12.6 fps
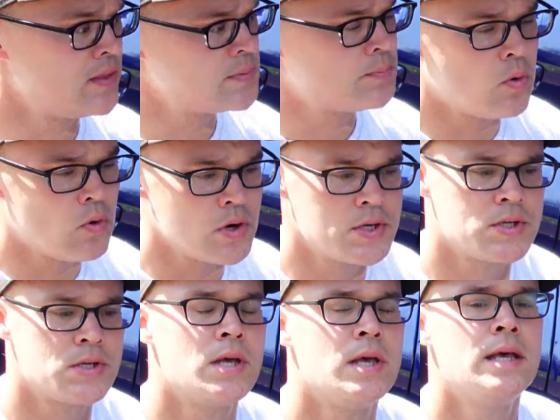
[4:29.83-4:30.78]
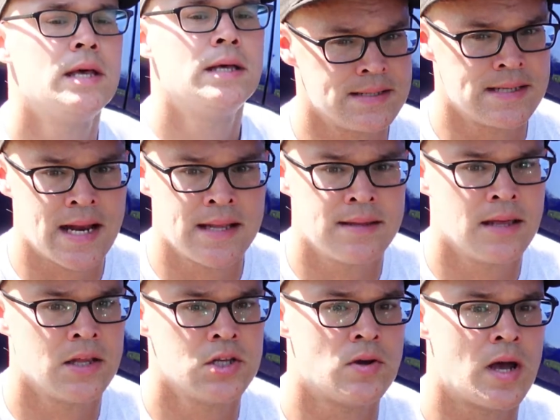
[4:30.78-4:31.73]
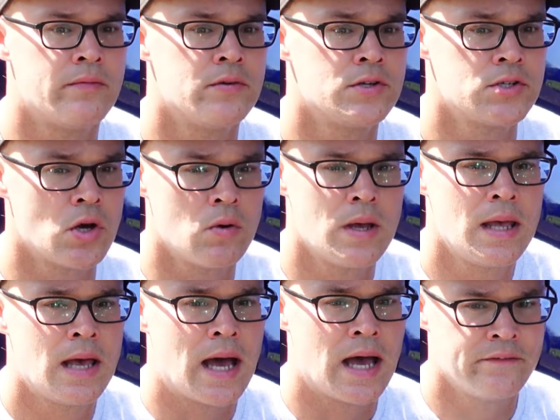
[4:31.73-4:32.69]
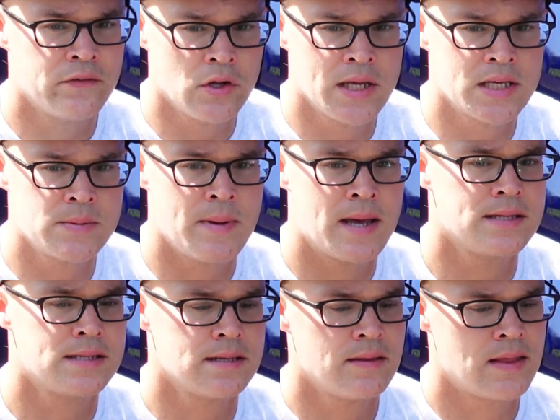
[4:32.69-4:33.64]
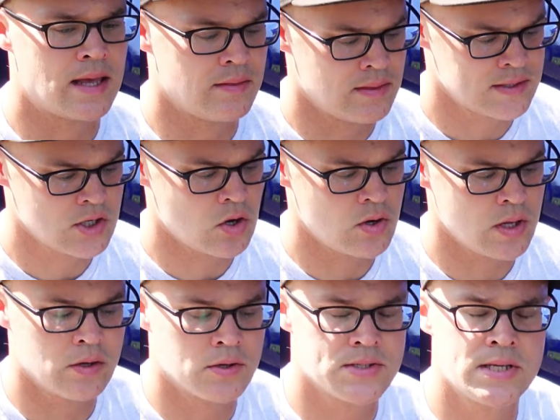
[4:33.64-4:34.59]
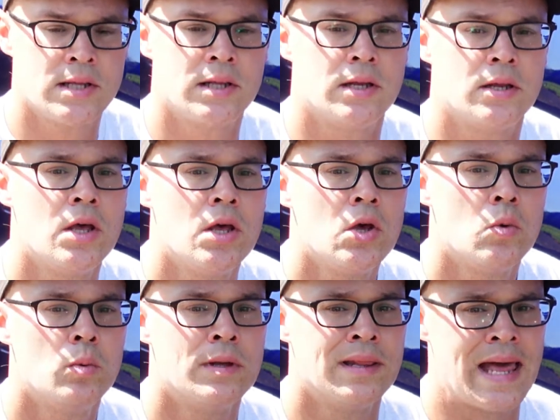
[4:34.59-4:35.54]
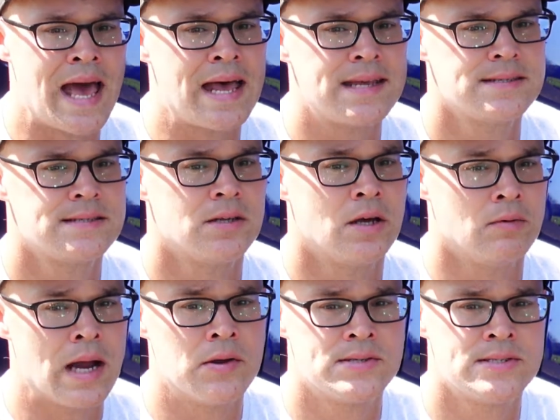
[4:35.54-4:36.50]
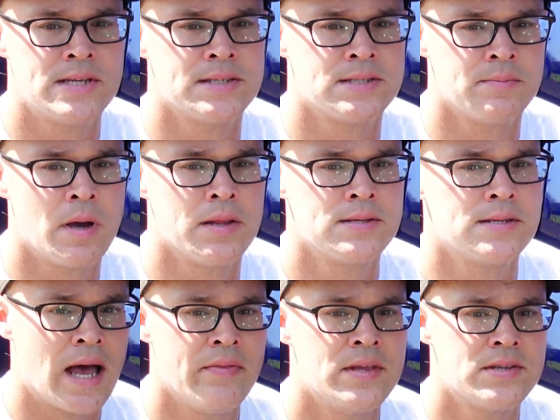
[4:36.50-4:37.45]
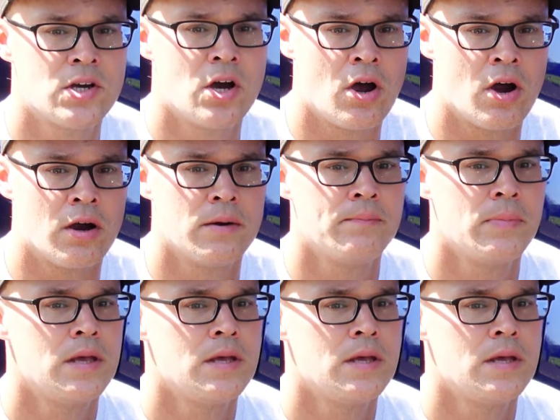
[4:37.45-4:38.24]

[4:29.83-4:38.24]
This Porsche, it's not a daily driver, so I fully expect that this coating or sealant will last around 6 months on this car,